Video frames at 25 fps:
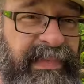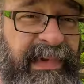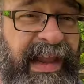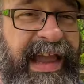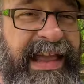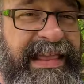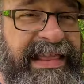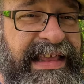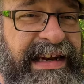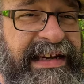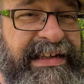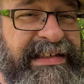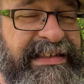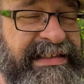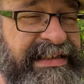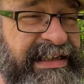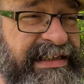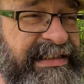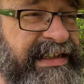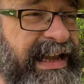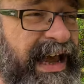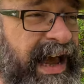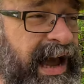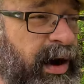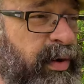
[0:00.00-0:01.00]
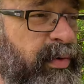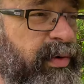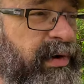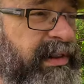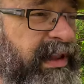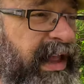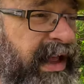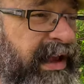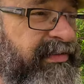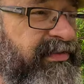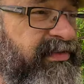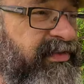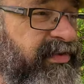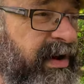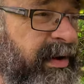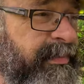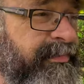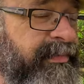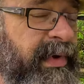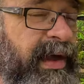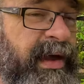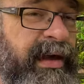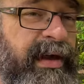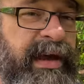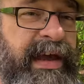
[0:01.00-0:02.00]
And then a 6 hour live
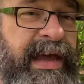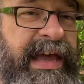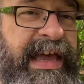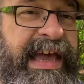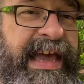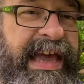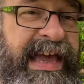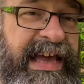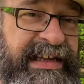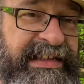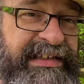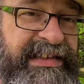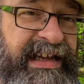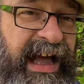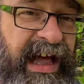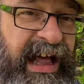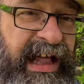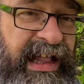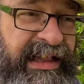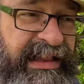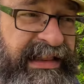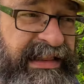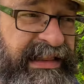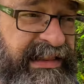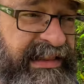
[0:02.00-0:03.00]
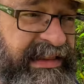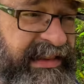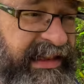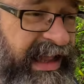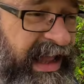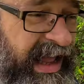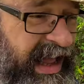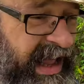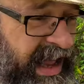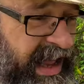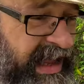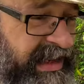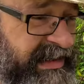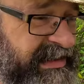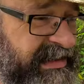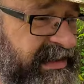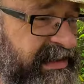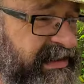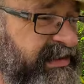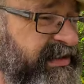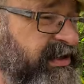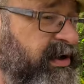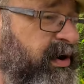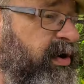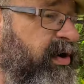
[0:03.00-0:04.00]
stream is a lot.
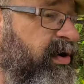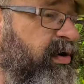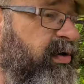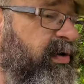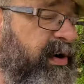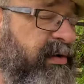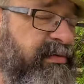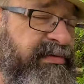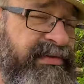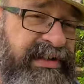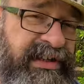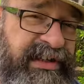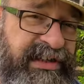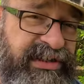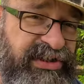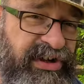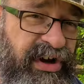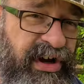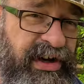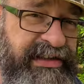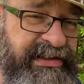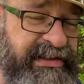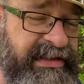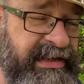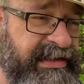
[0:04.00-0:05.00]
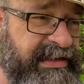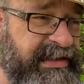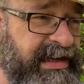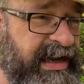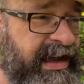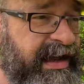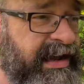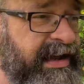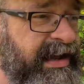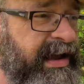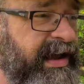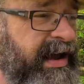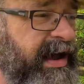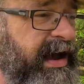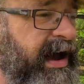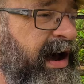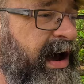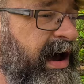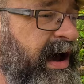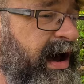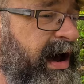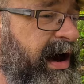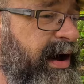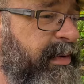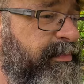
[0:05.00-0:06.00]
So it was an exhausting day,
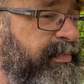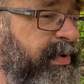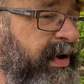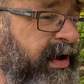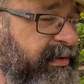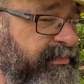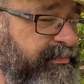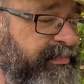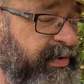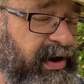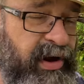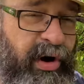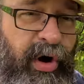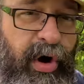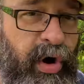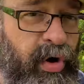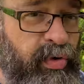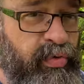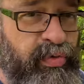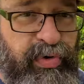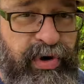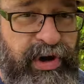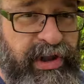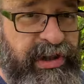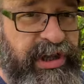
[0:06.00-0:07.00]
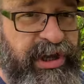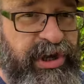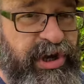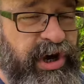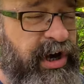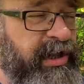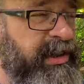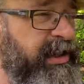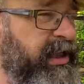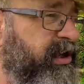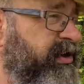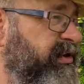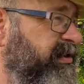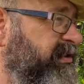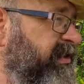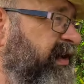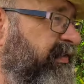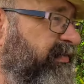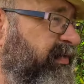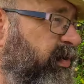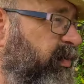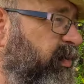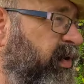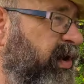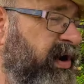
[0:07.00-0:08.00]
but all really good, like good
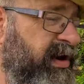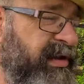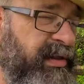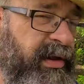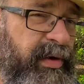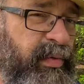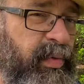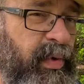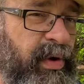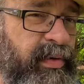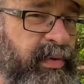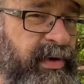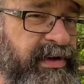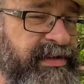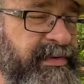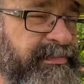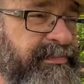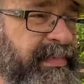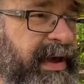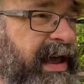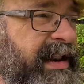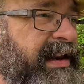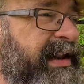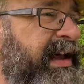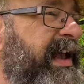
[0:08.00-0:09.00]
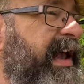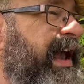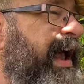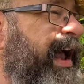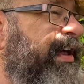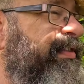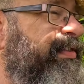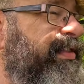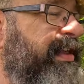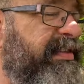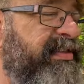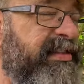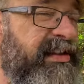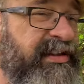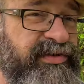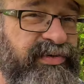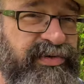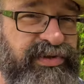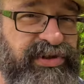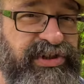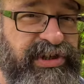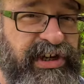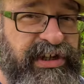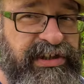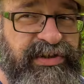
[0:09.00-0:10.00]
stuff at work, like work wasn't bad. And then this
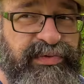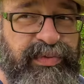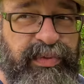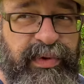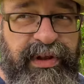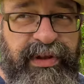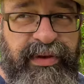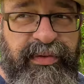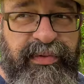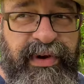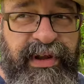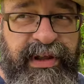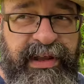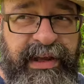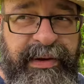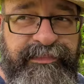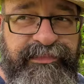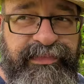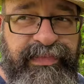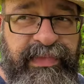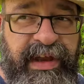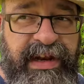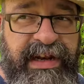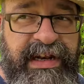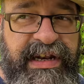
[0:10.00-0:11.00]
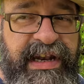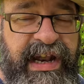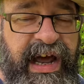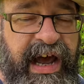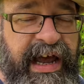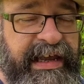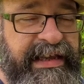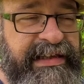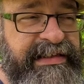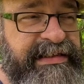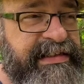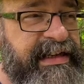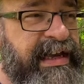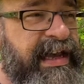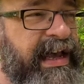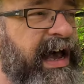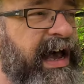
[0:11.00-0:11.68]
was just really, really nice.